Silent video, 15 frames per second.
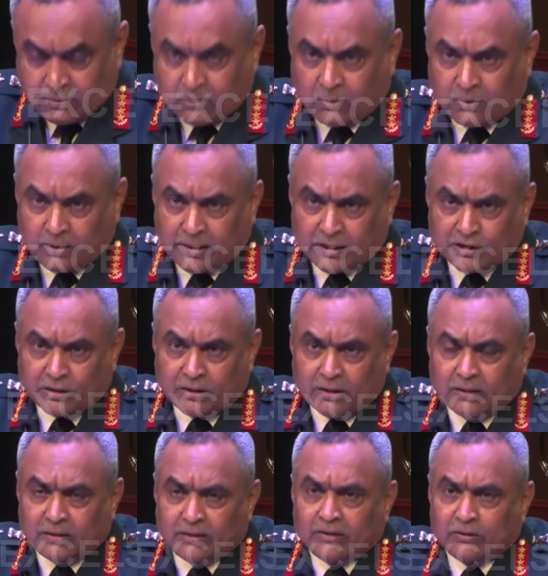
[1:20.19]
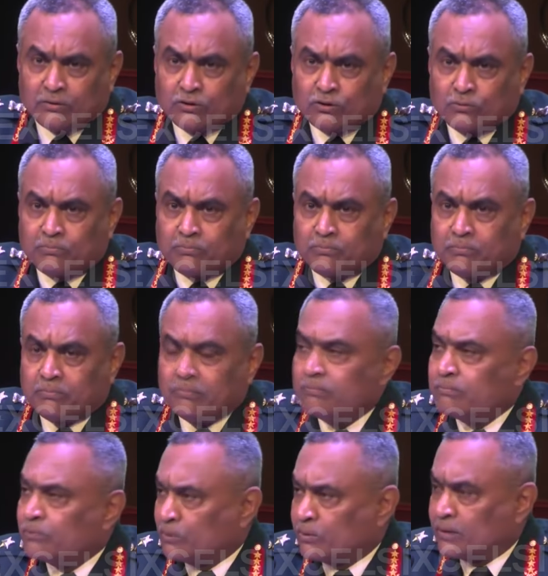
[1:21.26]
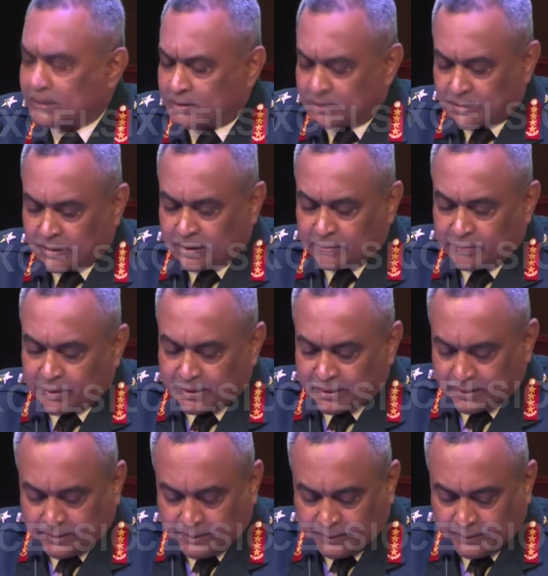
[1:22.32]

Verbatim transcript: or nation continues to progress unabated.